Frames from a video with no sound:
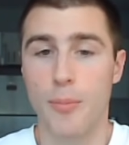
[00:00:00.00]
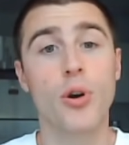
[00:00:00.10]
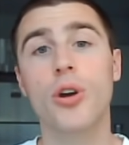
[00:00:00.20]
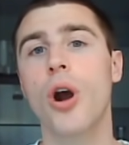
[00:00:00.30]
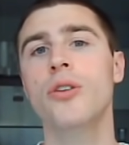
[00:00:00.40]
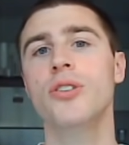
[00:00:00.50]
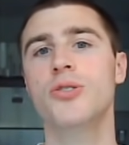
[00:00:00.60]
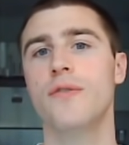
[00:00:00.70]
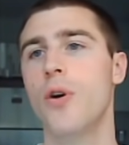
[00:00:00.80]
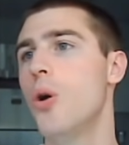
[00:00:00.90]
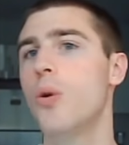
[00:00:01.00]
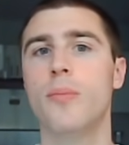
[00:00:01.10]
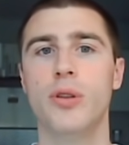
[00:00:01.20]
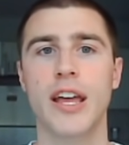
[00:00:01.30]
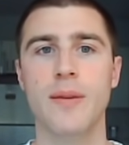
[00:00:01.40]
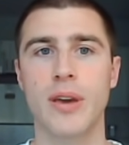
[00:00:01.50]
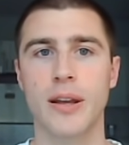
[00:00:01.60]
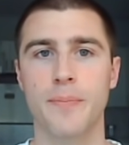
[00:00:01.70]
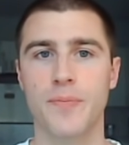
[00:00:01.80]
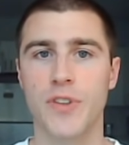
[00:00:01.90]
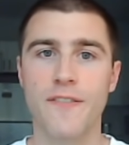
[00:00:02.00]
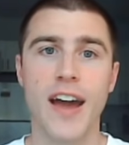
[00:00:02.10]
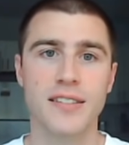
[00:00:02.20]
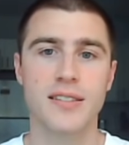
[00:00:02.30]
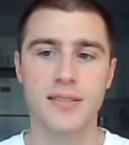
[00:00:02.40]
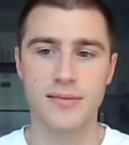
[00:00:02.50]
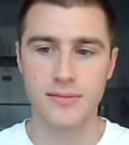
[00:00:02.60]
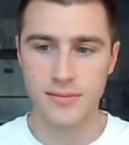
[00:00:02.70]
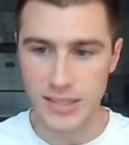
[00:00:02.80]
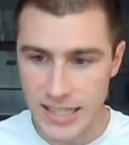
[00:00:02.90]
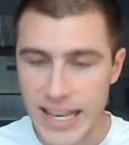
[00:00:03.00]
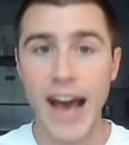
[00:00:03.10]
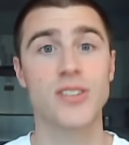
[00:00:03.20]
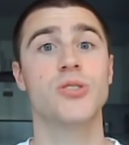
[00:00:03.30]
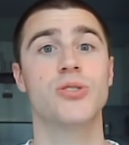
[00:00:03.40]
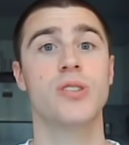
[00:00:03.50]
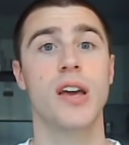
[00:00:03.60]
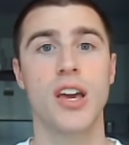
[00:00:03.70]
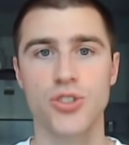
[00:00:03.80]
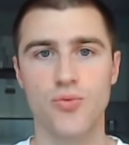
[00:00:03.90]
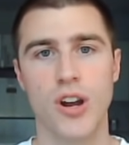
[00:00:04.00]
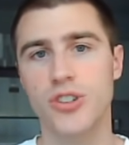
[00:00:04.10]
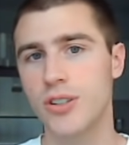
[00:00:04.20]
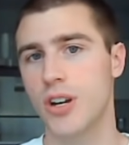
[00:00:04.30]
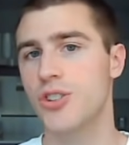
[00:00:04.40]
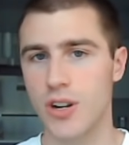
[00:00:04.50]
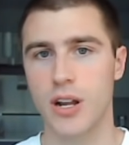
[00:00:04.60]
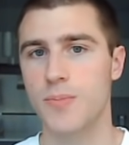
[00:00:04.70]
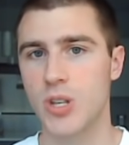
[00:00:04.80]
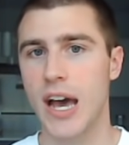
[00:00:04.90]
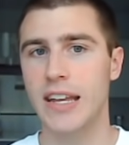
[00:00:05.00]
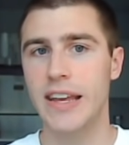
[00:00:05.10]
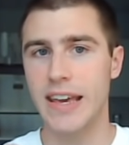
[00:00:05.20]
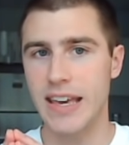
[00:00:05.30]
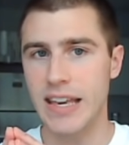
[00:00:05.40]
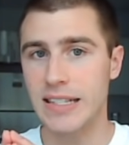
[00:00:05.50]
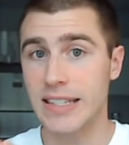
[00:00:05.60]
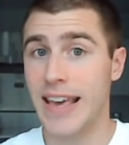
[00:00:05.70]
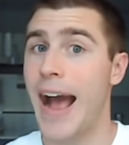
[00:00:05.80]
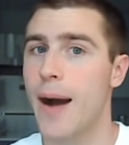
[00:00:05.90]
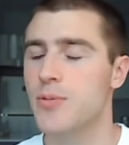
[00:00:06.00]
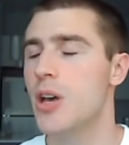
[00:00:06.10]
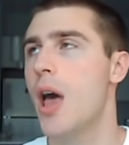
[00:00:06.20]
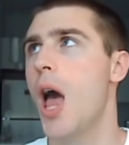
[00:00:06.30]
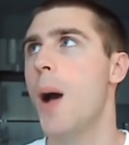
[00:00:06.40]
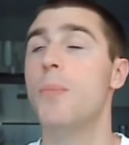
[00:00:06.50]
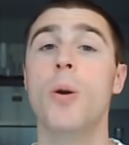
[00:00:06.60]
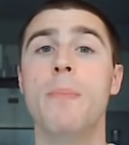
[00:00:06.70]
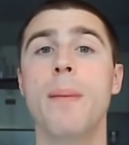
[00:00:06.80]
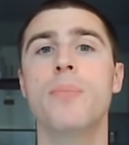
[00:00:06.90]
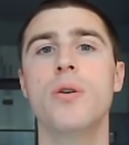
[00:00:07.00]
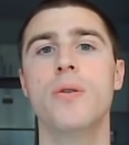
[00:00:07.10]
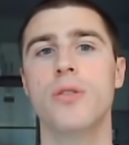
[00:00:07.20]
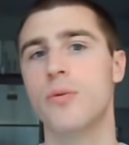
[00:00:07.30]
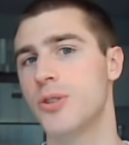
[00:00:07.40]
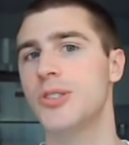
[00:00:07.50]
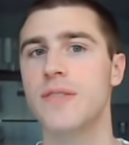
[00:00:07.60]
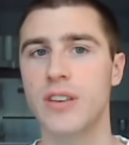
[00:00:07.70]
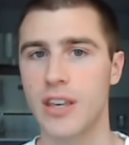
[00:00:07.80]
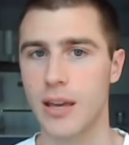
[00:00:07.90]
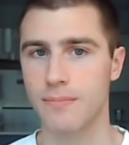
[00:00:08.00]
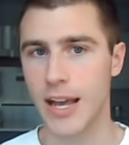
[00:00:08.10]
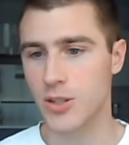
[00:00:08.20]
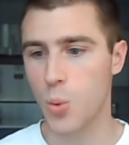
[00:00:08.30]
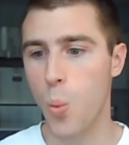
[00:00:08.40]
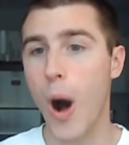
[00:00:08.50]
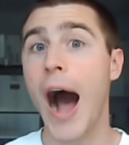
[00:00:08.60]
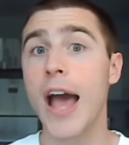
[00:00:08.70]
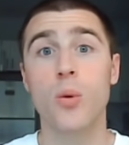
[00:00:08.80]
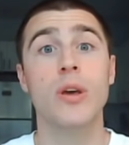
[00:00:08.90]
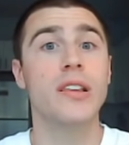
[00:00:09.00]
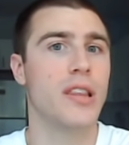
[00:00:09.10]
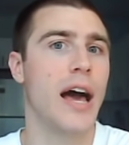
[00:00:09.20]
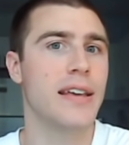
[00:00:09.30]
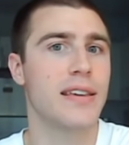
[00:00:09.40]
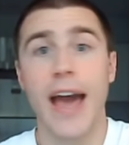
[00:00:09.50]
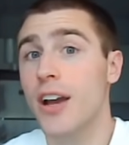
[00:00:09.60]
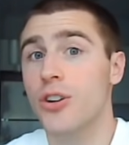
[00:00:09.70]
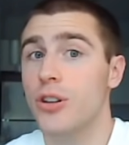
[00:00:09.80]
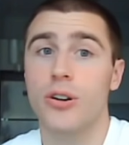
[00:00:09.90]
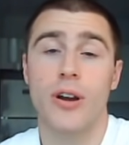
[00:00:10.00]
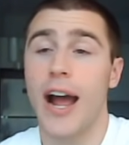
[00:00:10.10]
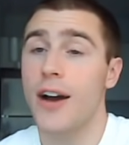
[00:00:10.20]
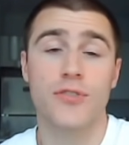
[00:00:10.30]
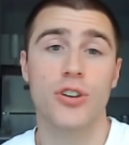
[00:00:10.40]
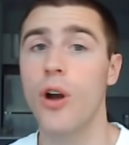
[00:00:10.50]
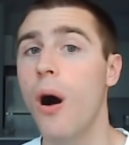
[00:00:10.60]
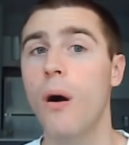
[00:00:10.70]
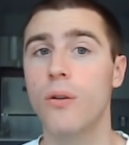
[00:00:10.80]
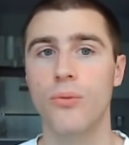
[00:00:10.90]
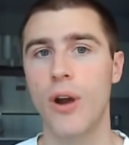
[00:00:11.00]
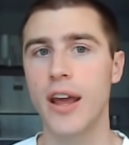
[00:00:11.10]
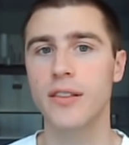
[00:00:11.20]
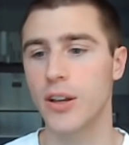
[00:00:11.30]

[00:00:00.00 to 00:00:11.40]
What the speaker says: But regardless of who we're blaming, the fact is, yes, his rushing touchdown upside is capped. But remember the receiving game. That's why we like Ekeler after all, right?